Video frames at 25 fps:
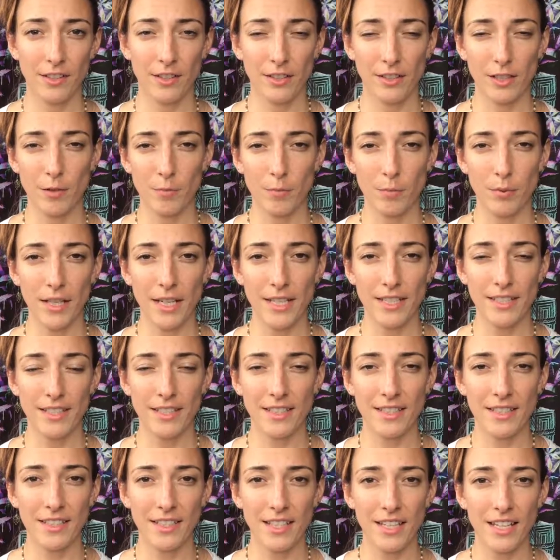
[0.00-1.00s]
this
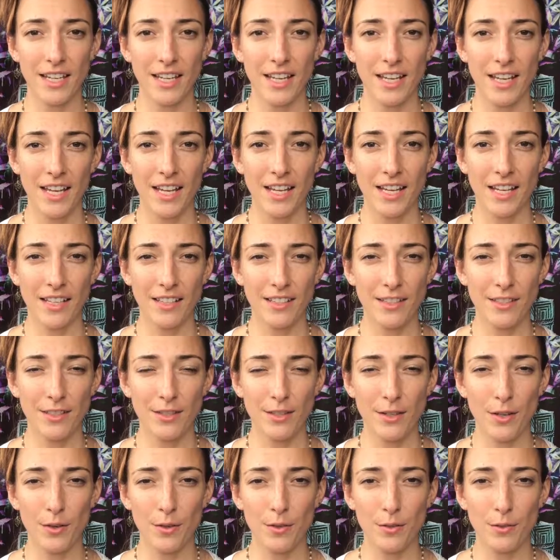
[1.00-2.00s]
complacency. And
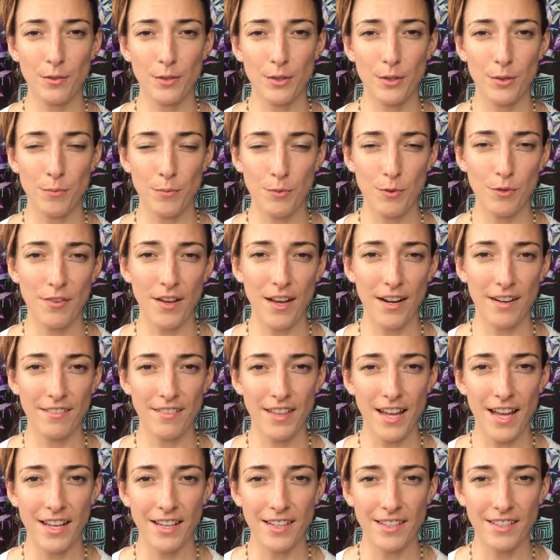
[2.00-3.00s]
so to move out
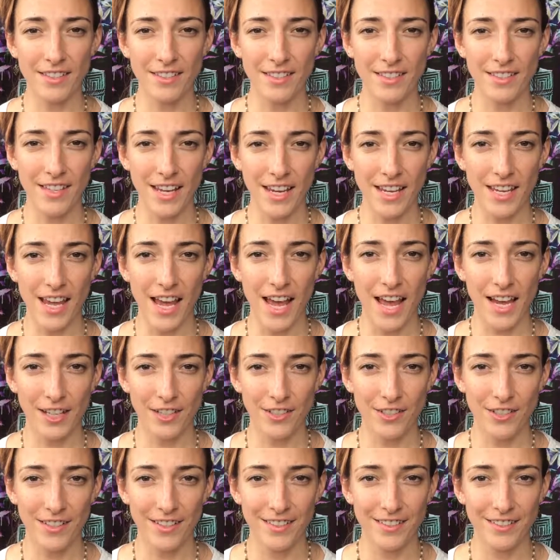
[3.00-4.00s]
of that is to take
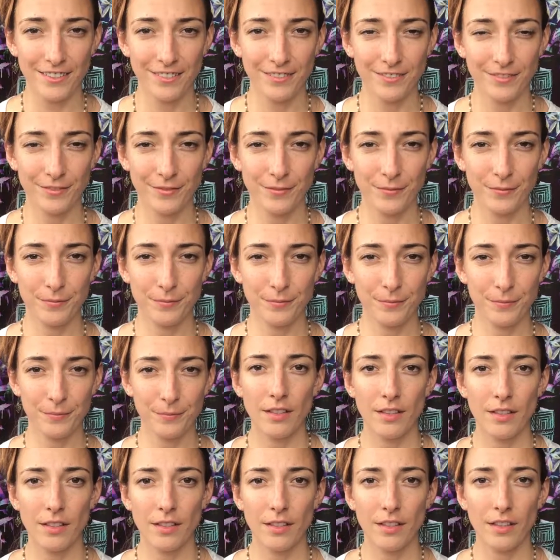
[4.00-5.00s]
action.
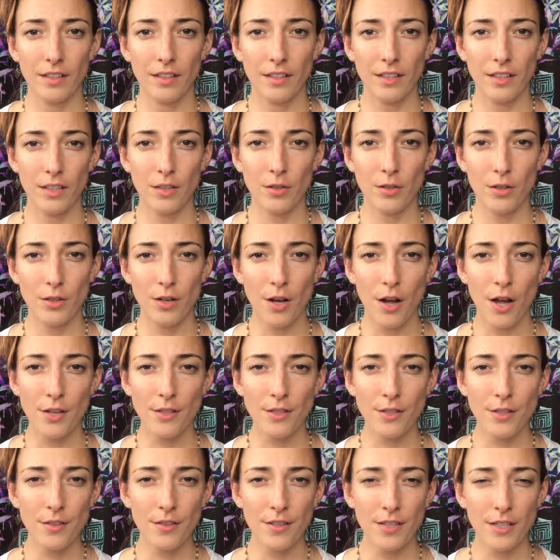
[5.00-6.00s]
You can
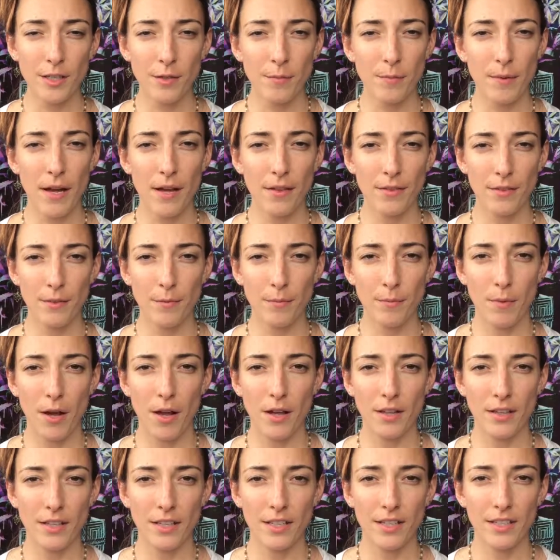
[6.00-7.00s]
also think about the
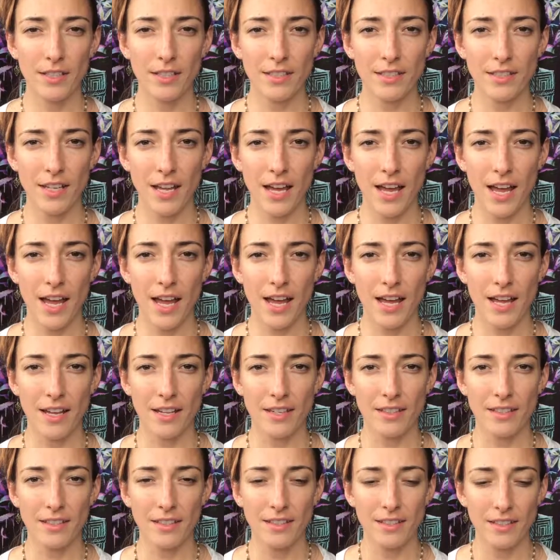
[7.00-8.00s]
malas
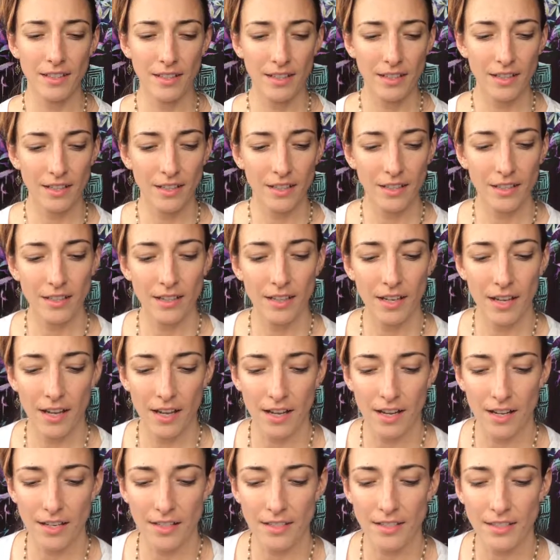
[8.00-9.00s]
as
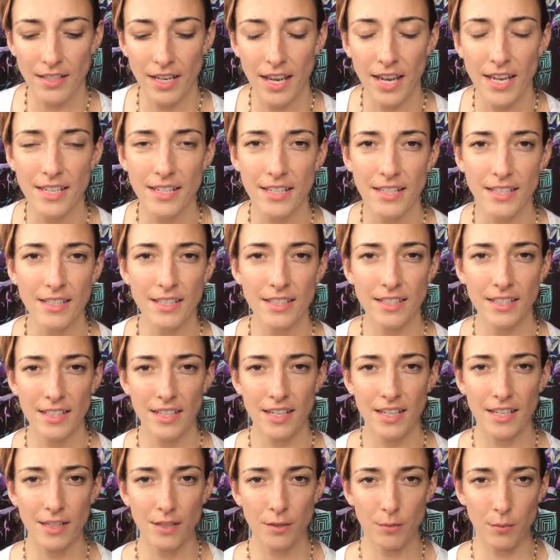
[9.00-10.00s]

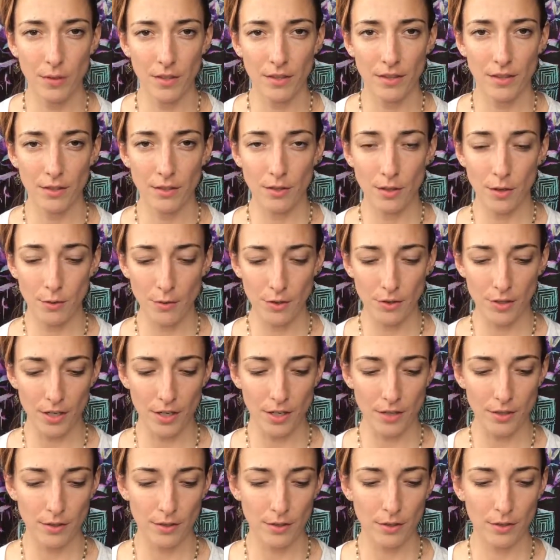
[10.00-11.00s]
tendencies with the
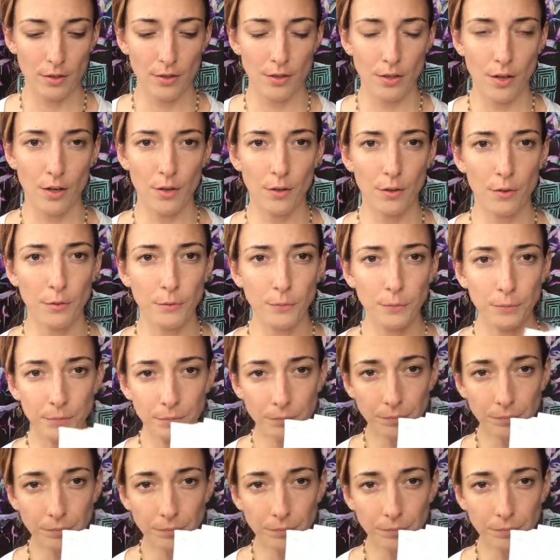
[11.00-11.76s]
doshas. So